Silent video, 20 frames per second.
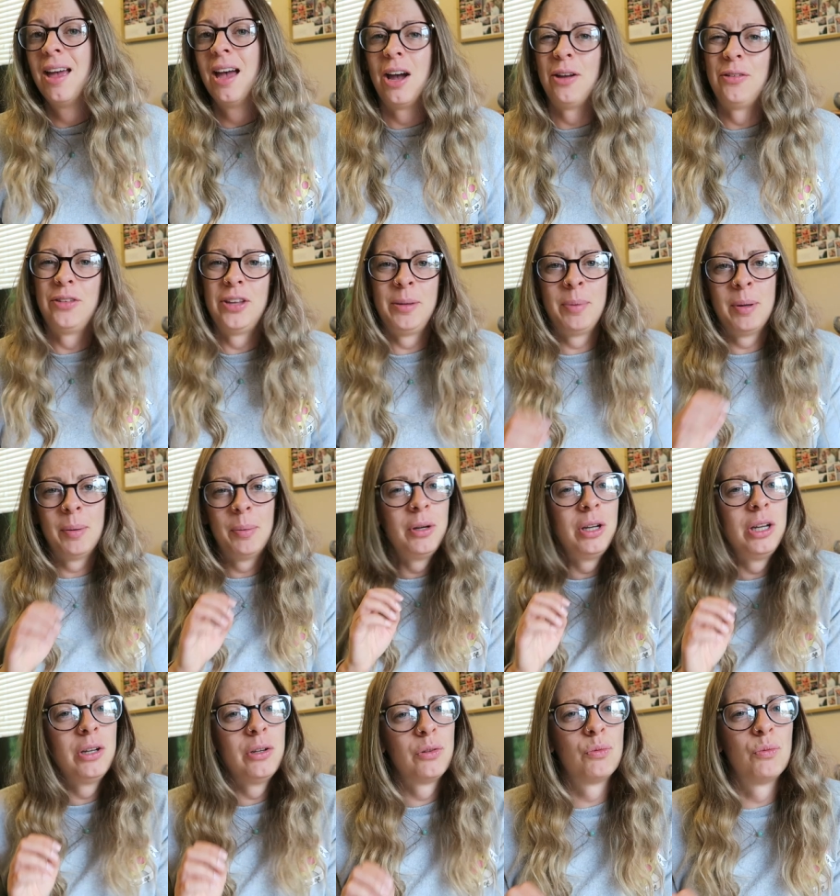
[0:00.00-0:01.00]
I've seen people
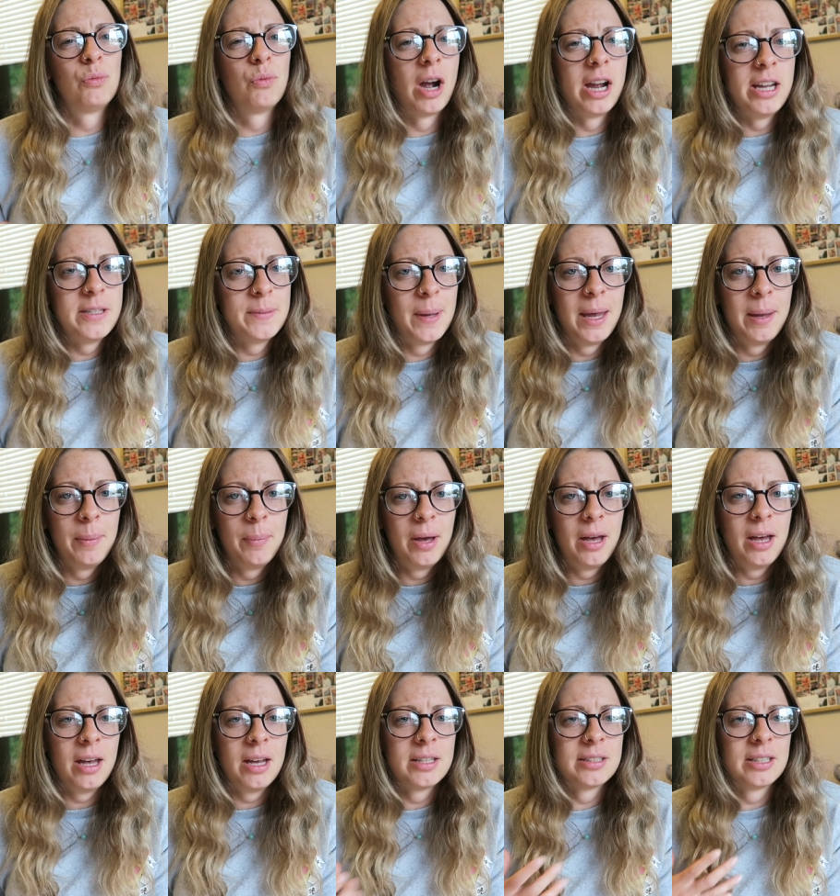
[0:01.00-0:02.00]
use rice
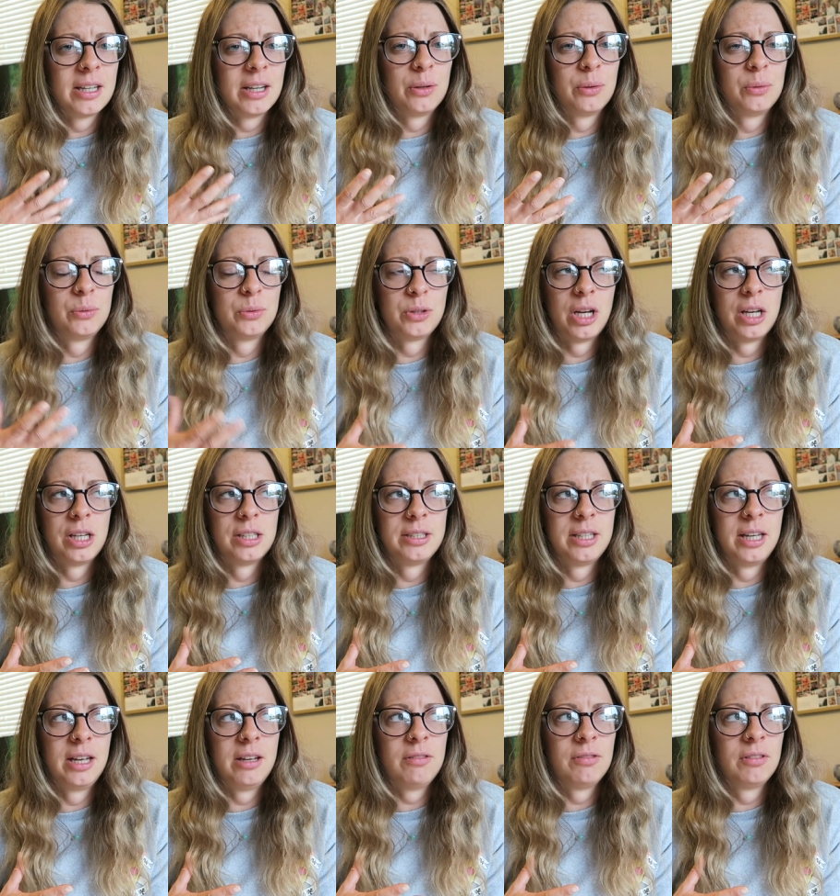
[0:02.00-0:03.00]
paper as like an
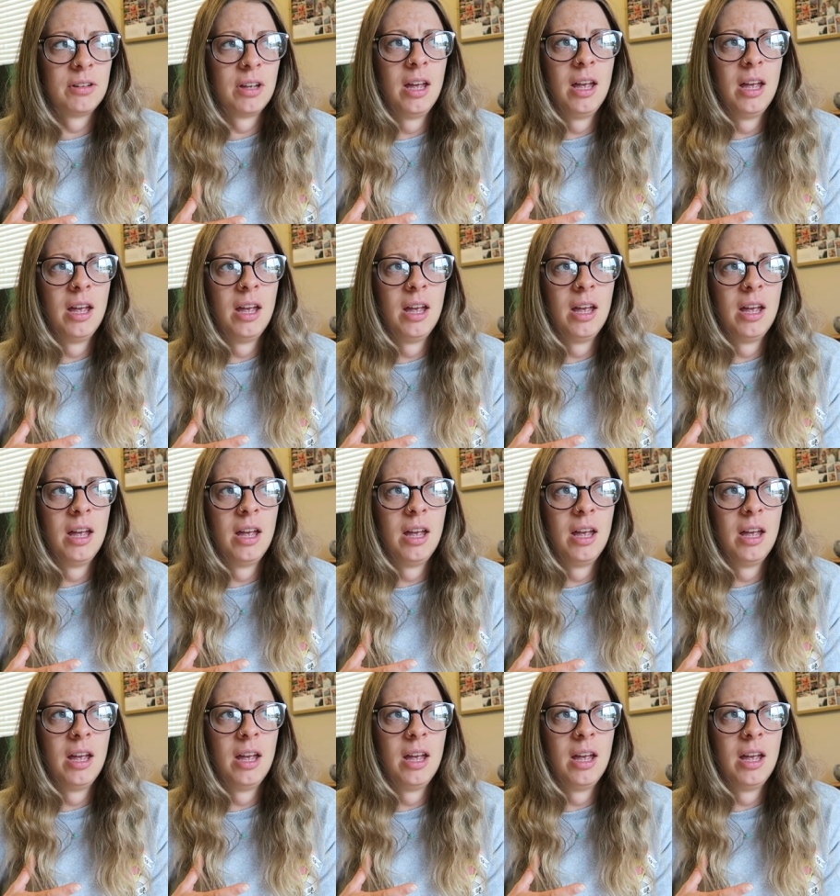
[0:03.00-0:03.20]
alternative.